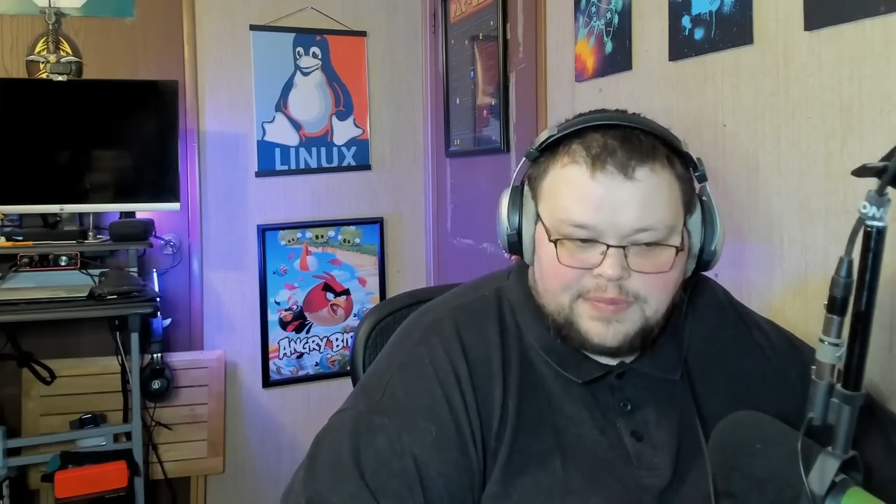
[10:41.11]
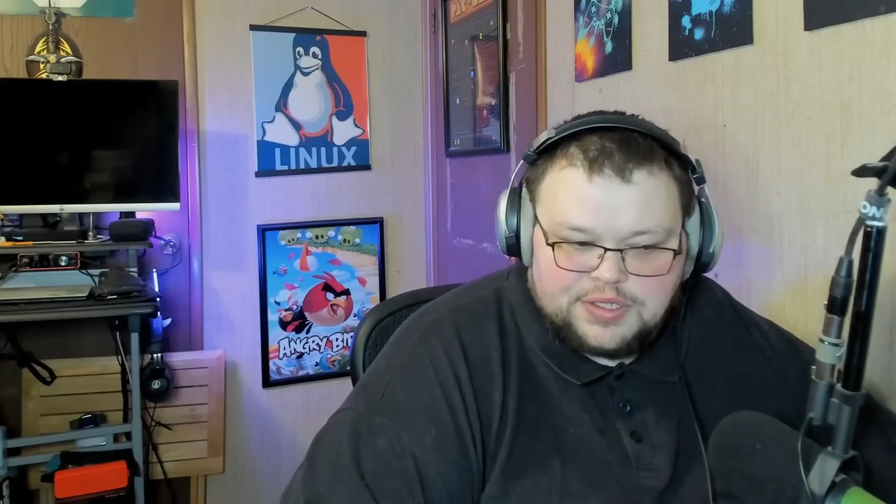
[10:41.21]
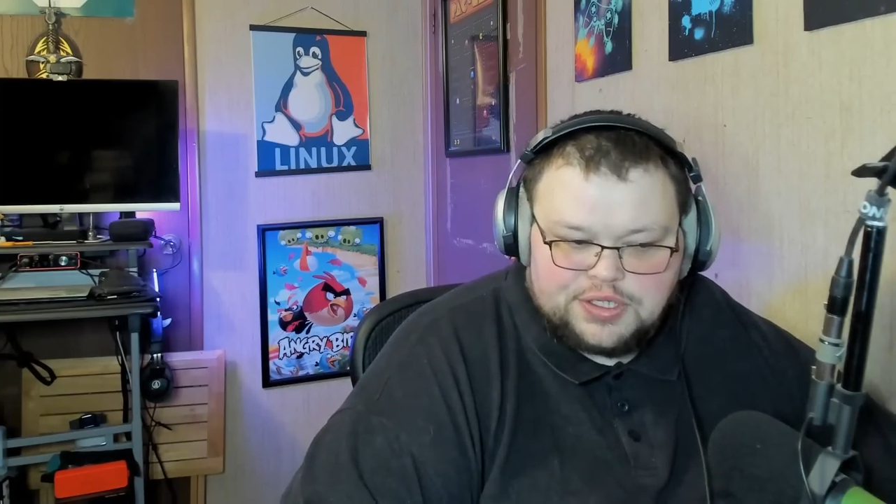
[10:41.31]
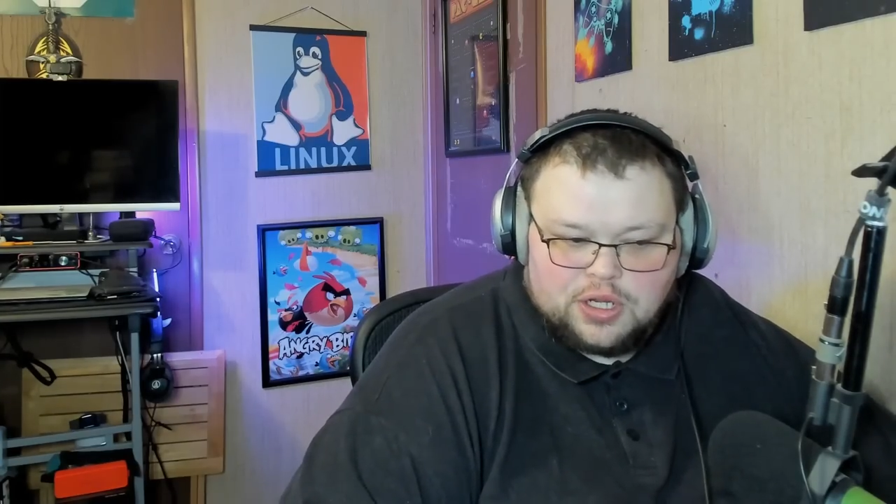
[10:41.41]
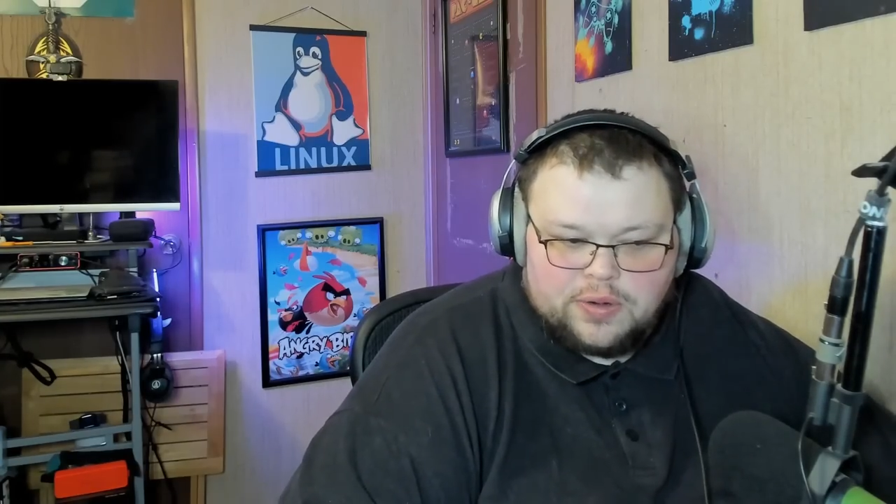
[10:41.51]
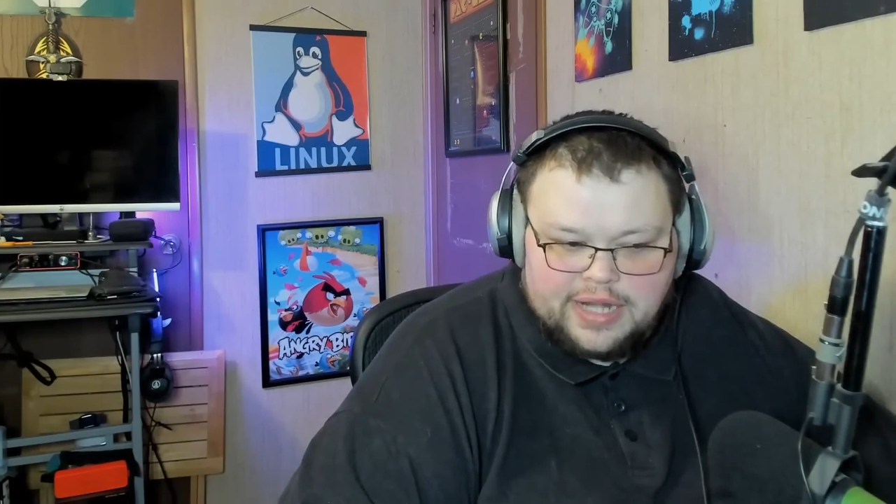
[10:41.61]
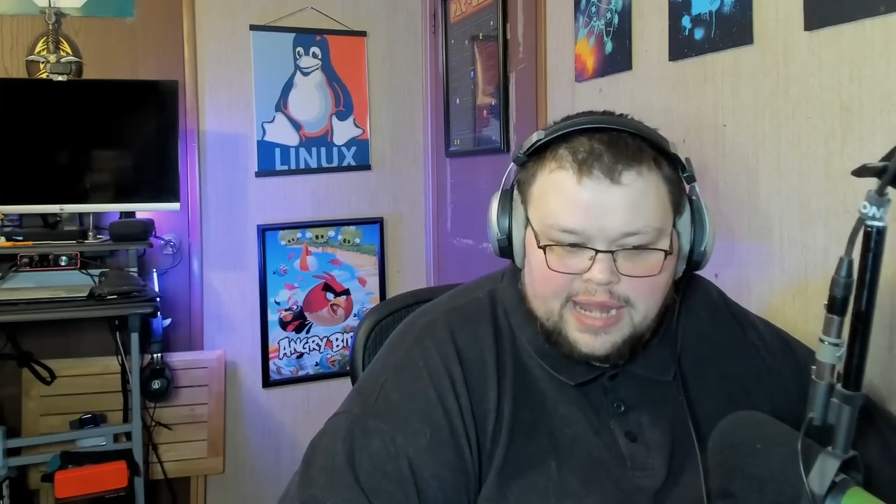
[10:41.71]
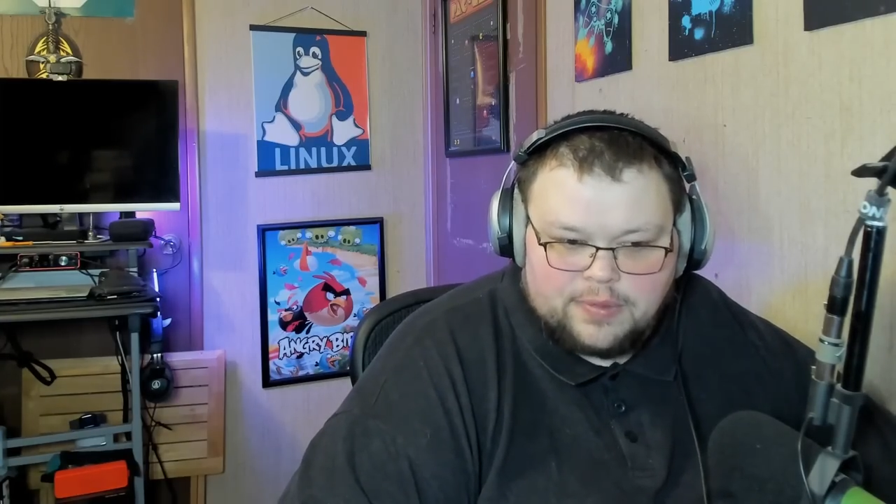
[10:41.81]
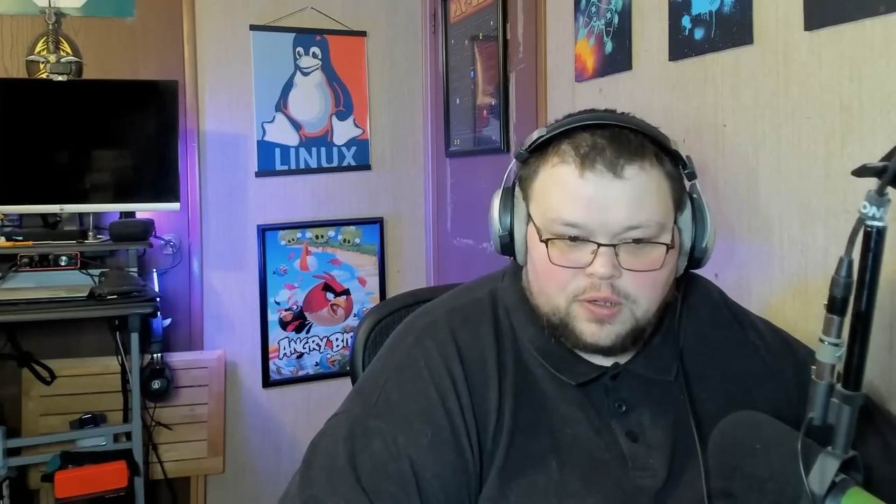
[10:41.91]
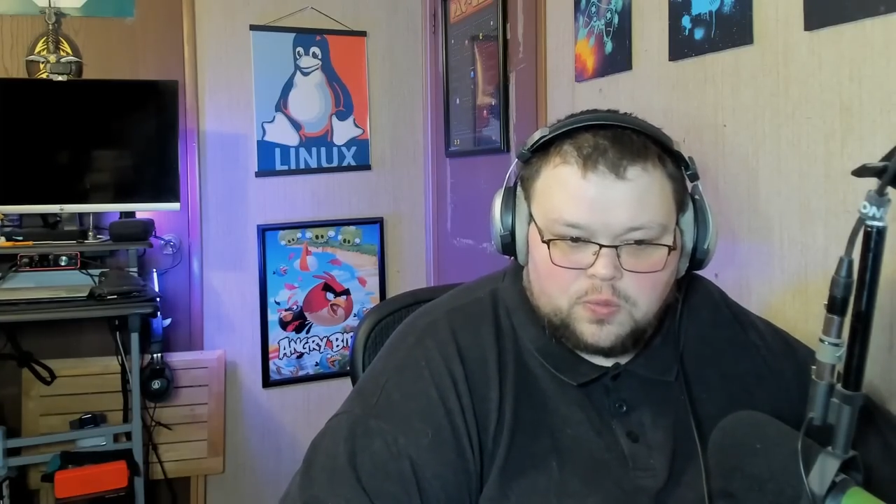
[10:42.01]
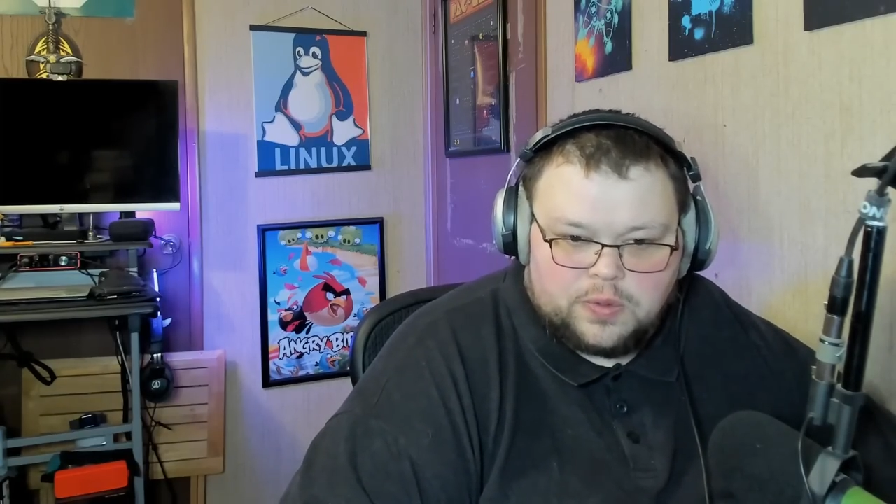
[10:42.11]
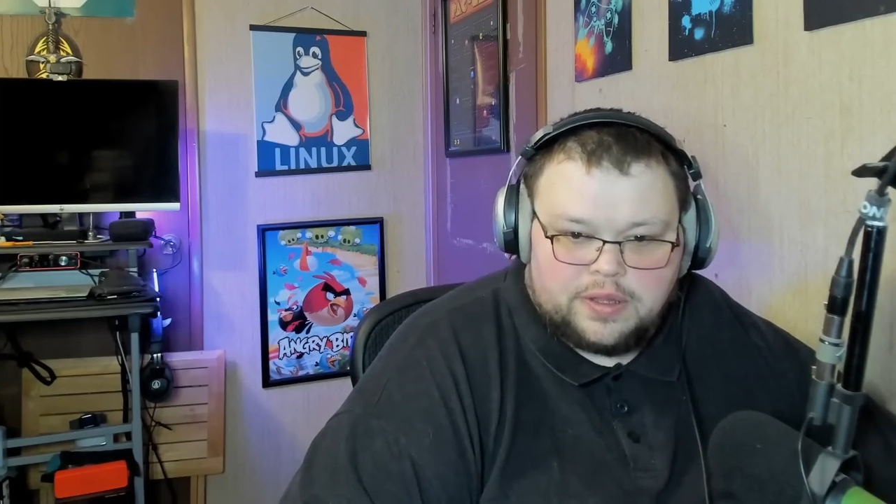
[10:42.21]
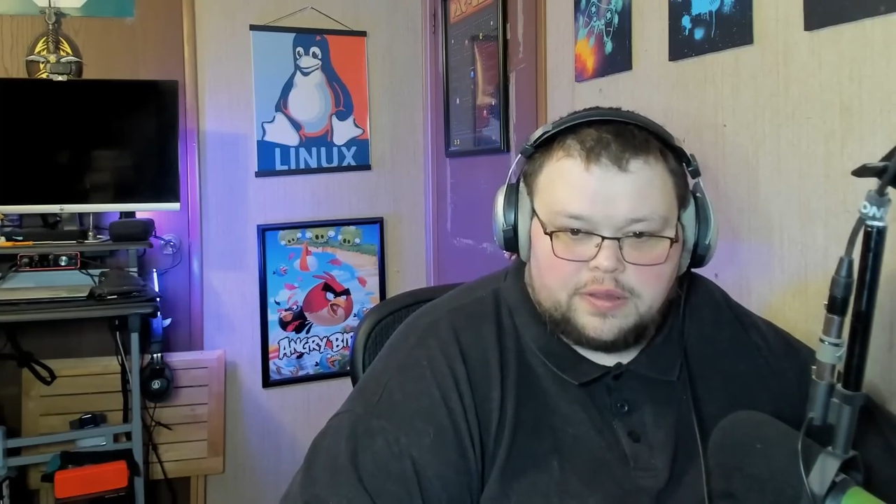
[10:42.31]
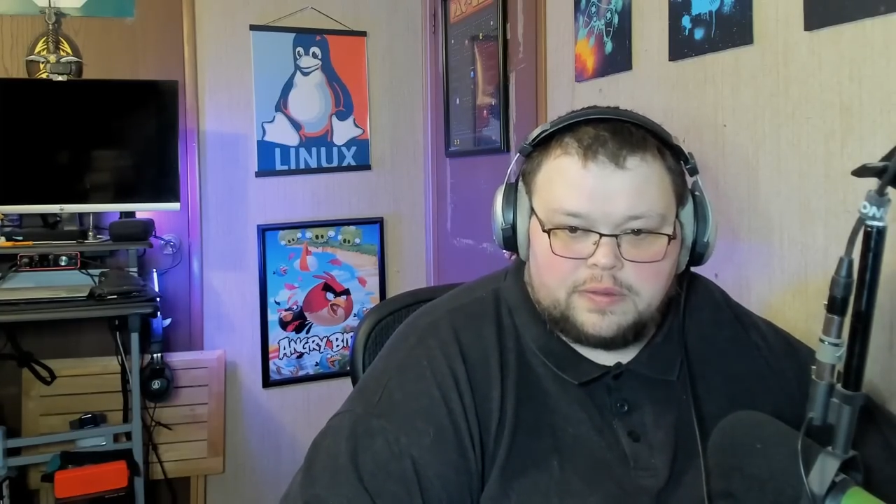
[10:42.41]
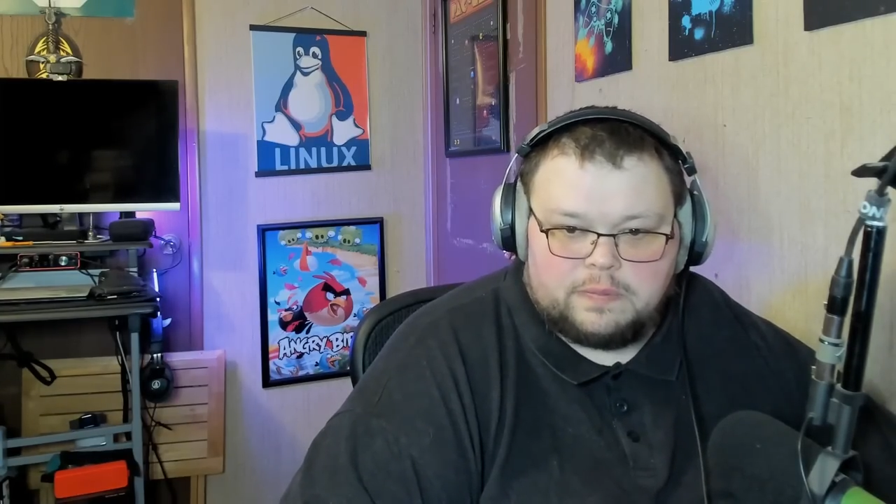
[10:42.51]
so enamored
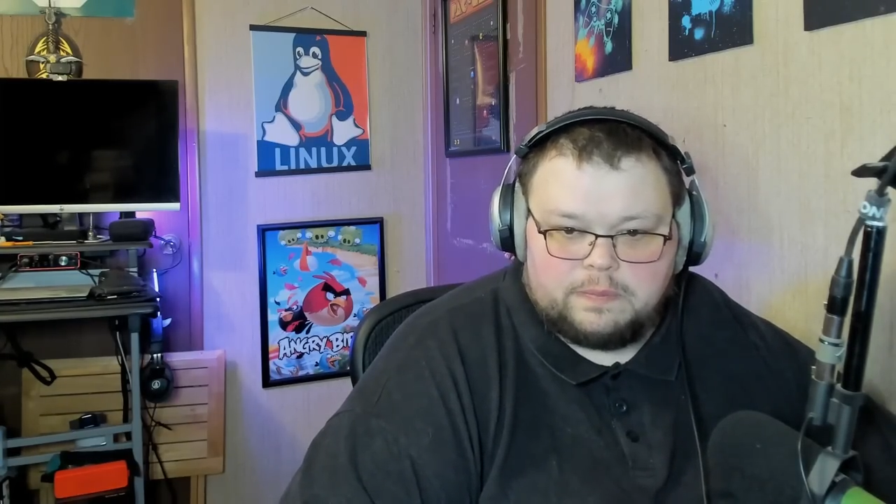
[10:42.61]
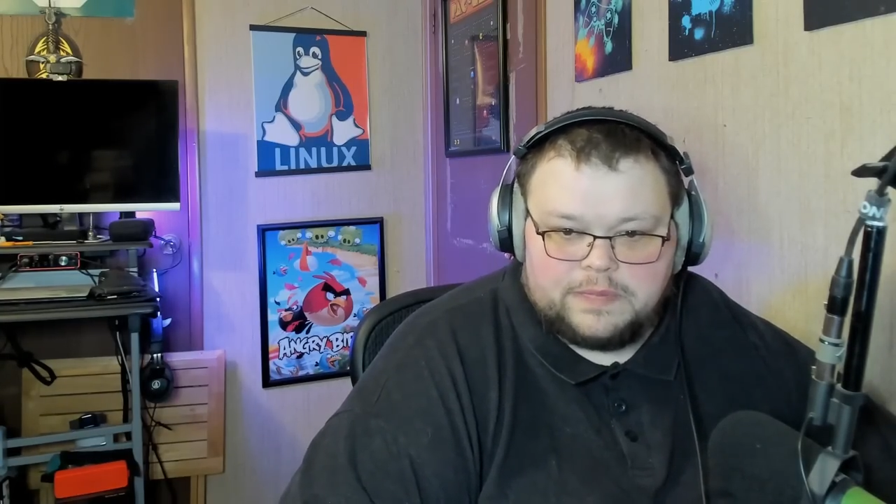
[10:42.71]
with